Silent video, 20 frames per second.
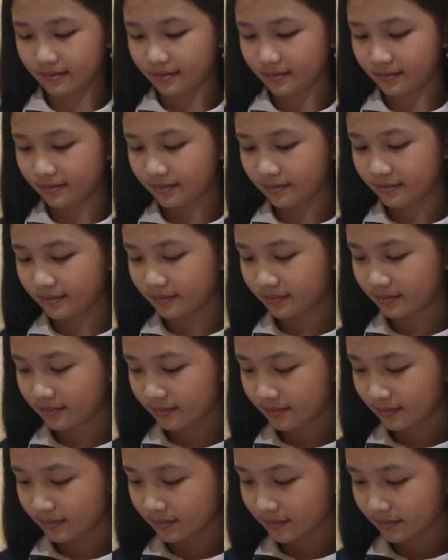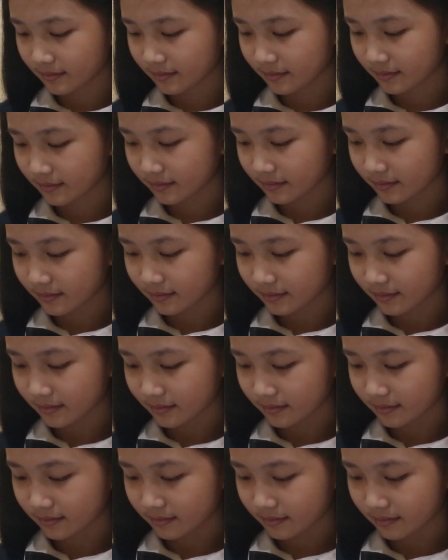
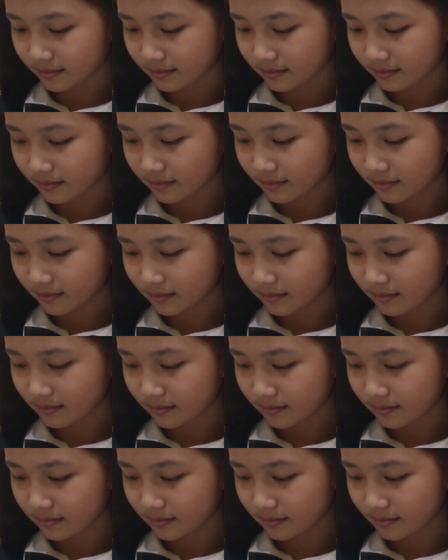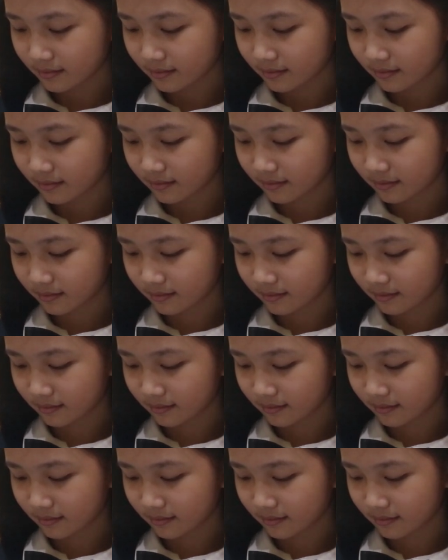No one is speaking in this clip.